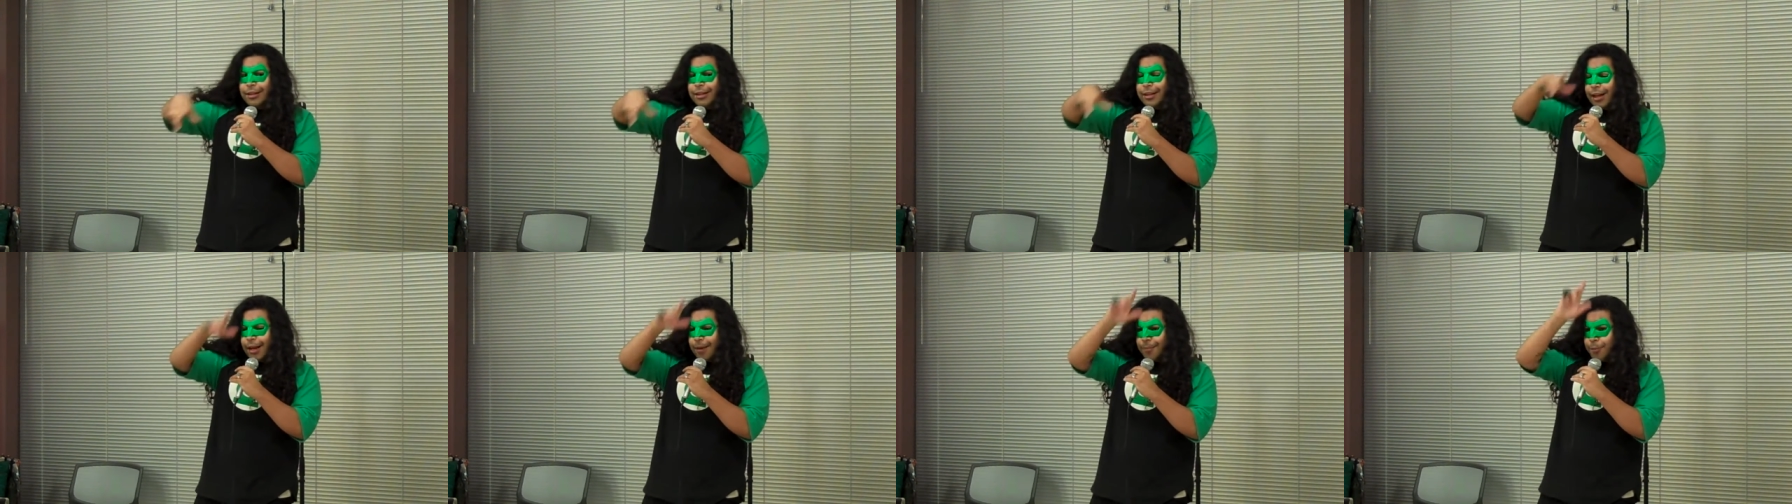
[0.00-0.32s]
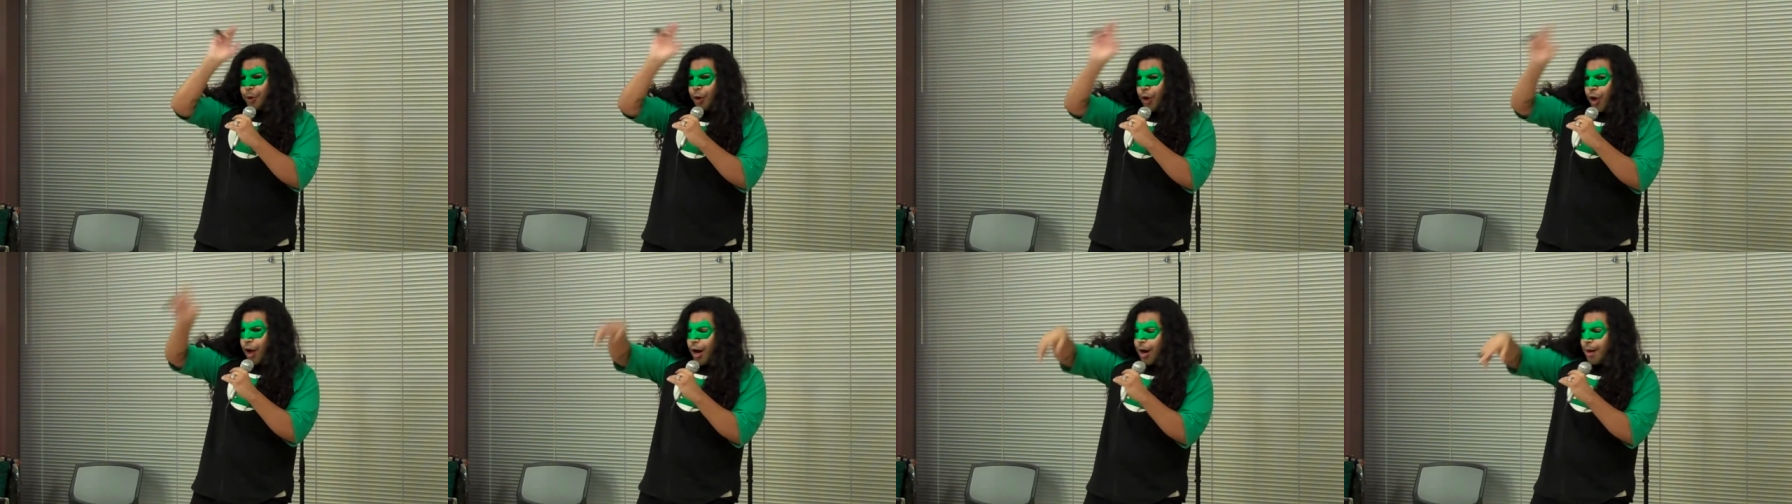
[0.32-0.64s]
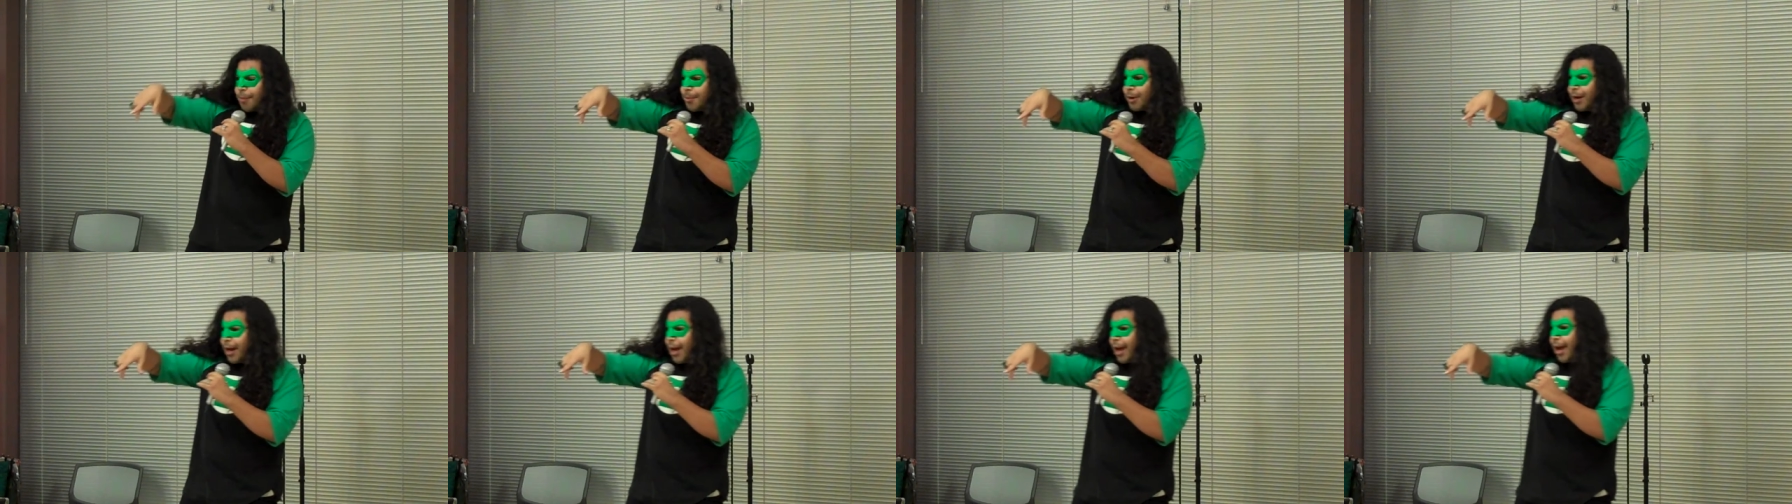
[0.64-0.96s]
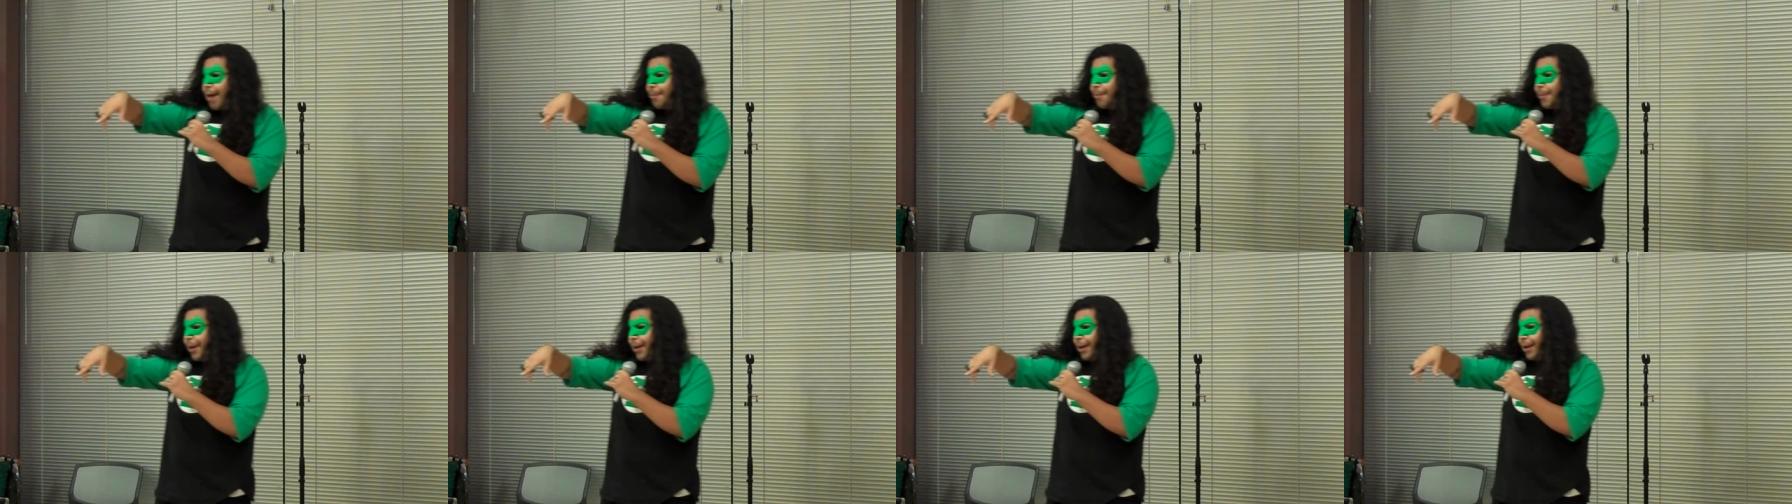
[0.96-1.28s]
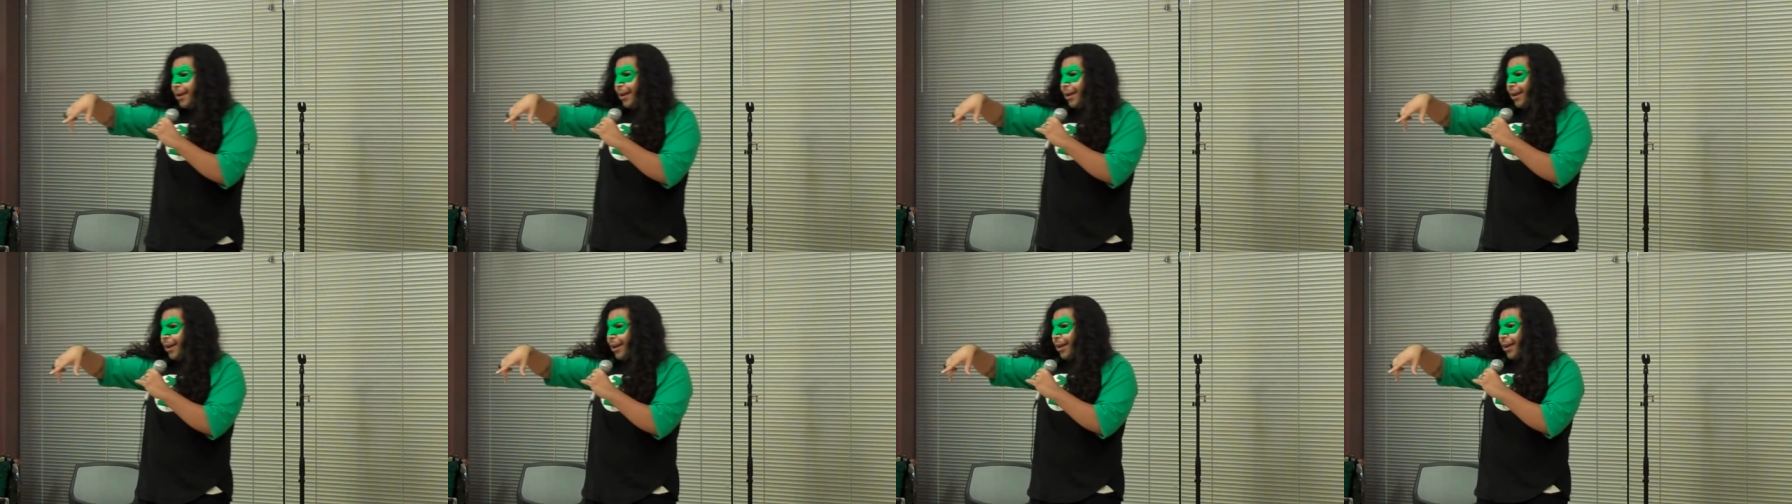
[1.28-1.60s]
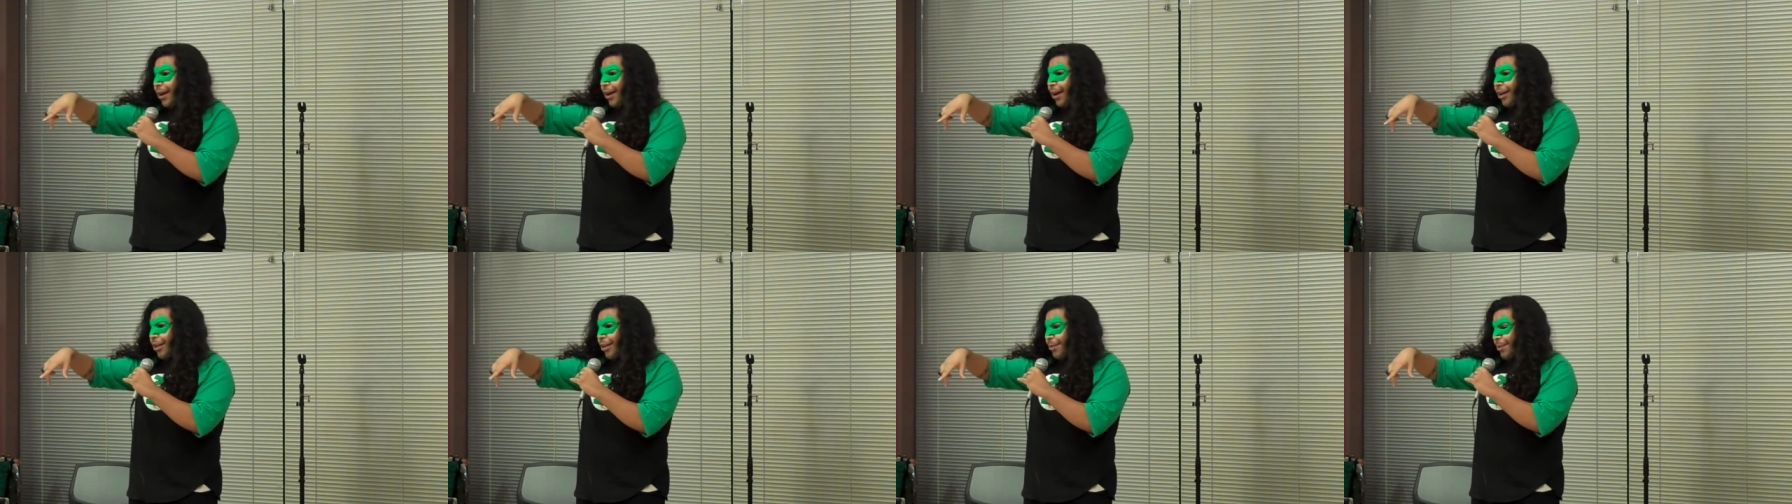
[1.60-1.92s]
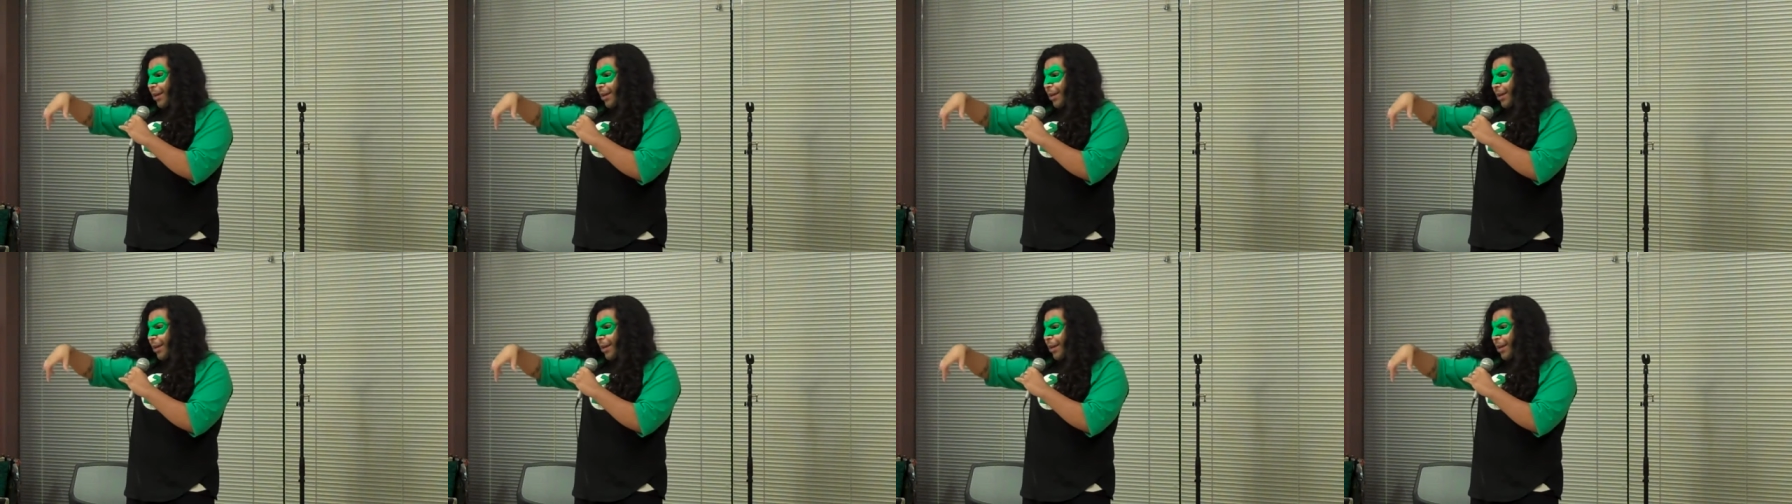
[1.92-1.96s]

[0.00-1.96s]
Then Pearl Harbor happened, and